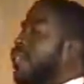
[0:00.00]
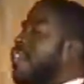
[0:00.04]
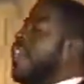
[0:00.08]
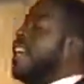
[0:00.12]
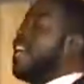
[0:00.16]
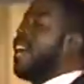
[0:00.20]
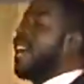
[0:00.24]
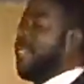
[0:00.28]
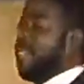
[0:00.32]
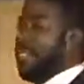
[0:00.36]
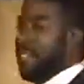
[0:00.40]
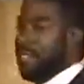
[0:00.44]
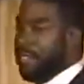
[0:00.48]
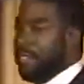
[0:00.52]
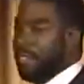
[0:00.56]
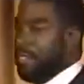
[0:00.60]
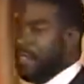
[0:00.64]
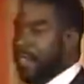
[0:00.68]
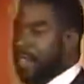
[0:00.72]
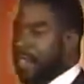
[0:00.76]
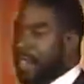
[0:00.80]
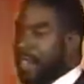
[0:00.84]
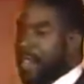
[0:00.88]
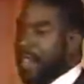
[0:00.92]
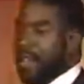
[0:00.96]
than others.
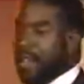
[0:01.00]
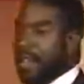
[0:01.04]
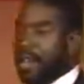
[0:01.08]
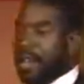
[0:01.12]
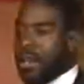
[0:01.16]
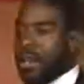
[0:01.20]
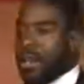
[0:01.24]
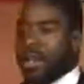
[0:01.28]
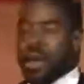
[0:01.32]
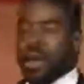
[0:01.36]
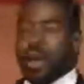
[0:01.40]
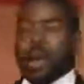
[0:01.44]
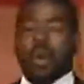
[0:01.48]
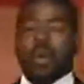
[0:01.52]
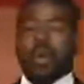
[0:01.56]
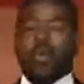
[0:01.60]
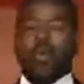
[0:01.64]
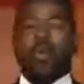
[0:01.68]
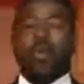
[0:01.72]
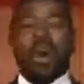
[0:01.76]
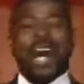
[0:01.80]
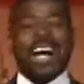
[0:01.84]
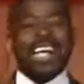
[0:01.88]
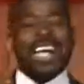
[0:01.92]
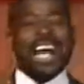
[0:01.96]

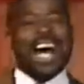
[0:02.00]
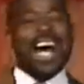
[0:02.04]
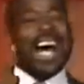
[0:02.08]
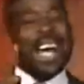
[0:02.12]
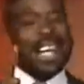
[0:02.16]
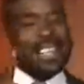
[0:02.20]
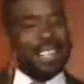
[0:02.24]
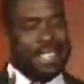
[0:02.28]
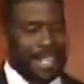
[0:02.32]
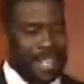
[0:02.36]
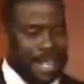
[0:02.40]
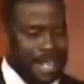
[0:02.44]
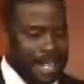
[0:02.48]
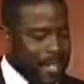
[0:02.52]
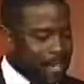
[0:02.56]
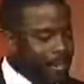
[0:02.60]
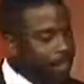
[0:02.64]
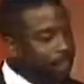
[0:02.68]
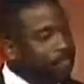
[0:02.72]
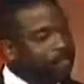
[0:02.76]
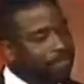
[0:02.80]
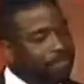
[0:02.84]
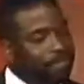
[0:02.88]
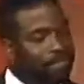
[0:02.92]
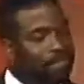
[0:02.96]
One idea
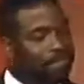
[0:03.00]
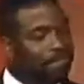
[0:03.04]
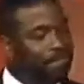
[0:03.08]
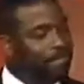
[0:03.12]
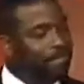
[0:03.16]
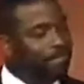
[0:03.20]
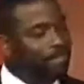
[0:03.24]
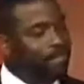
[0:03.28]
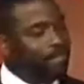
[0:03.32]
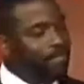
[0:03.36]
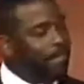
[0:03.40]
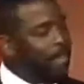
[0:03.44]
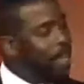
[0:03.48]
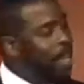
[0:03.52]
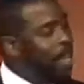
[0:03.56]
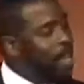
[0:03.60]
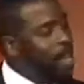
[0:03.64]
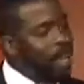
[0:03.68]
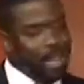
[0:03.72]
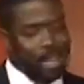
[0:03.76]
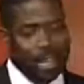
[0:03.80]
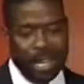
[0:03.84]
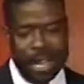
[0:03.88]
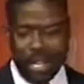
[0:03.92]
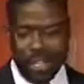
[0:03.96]

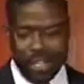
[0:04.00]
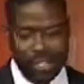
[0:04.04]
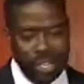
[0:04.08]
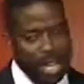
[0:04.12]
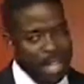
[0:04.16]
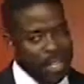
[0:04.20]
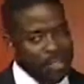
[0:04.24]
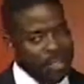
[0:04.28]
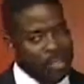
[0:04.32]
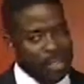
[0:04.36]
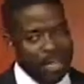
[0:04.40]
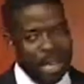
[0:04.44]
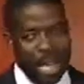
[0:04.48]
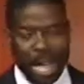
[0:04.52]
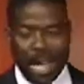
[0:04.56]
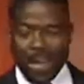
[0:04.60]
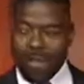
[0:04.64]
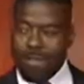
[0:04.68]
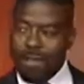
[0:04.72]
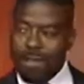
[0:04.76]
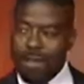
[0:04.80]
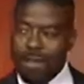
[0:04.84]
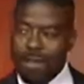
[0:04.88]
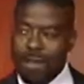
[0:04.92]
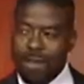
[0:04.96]
can change your
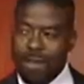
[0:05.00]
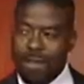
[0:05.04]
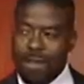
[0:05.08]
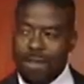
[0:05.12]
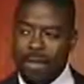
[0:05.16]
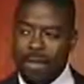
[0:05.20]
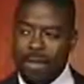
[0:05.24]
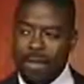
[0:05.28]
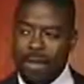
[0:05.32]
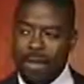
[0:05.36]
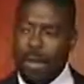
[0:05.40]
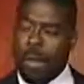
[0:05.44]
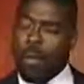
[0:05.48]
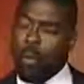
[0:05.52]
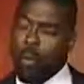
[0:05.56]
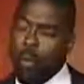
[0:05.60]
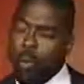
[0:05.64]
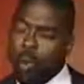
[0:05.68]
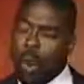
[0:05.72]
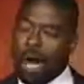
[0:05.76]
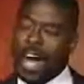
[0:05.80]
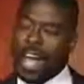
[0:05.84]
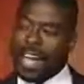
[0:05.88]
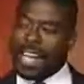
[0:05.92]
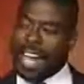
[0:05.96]
life.
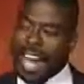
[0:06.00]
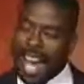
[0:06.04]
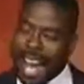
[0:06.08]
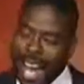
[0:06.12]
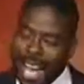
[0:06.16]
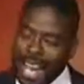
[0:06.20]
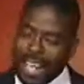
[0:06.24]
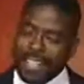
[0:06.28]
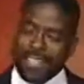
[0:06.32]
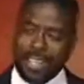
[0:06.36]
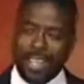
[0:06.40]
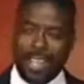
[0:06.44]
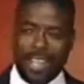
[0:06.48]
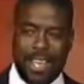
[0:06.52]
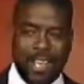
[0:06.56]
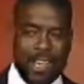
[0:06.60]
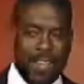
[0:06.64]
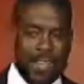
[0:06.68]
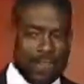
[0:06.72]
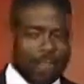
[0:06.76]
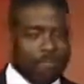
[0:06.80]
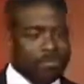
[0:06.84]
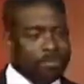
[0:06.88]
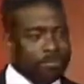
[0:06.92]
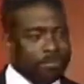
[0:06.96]
One
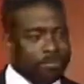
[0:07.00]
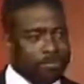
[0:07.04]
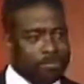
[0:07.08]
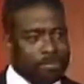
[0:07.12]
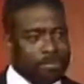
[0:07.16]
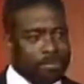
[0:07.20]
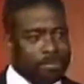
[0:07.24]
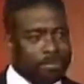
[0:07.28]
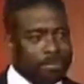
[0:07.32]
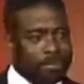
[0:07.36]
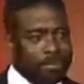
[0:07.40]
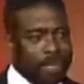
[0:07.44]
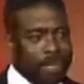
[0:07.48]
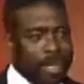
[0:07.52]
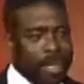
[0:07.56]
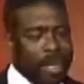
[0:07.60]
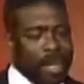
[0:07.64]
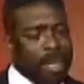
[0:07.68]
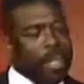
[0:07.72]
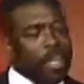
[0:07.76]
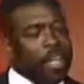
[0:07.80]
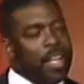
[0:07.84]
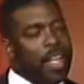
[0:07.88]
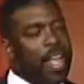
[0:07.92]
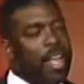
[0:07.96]
idea
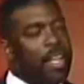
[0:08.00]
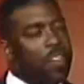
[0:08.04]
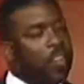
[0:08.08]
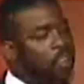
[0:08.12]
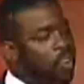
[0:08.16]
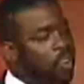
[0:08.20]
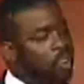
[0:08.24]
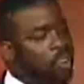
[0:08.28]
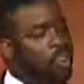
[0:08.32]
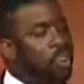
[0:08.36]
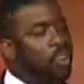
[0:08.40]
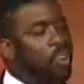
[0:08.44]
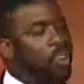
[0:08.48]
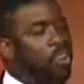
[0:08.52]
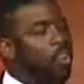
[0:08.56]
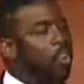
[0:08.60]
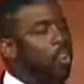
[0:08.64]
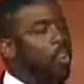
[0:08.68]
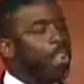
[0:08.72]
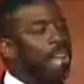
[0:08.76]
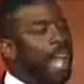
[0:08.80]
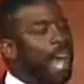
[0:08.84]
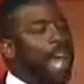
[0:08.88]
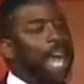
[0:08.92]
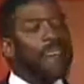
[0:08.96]
can turn your
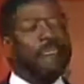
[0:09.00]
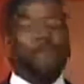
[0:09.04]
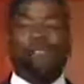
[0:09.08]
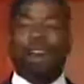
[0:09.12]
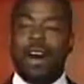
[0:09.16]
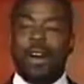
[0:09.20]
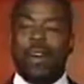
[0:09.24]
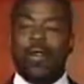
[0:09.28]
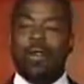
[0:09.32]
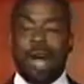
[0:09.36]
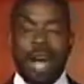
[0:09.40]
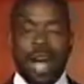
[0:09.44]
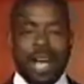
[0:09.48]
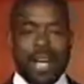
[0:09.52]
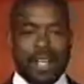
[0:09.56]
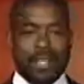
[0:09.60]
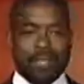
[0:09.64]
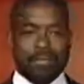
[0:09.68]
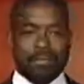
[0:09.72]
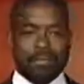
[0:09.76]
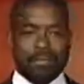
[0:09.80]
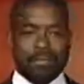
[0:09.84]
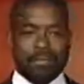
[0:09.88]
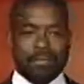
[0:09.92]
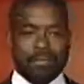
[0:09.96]
life
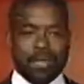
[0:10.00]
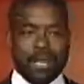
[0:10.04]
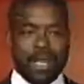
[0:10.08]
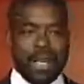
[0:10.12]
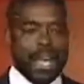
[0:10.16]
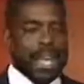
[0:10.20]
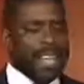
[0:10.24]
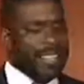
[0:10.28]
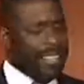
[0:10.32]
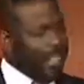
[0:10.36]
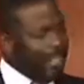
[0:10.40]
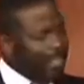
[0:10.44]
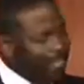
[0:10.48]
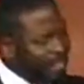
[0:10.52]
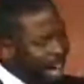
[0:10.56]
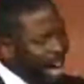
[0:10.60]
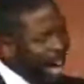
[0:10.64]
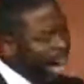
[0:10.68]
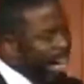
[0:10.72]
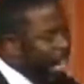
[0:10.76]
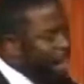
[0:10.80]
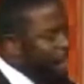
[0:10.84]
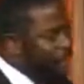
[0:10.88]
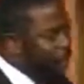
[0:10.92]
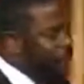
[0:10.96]
around.
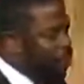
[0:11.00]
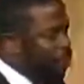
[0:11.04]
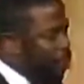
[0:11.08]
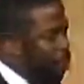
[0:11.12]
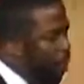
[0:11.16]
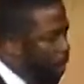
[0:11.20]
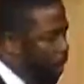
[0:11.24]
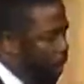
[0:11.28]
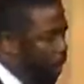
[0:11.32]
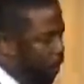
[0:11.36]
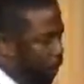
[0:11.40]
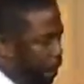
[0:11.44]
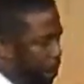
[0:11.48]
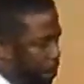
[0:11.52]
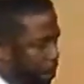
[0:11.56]
Deciding that you're going to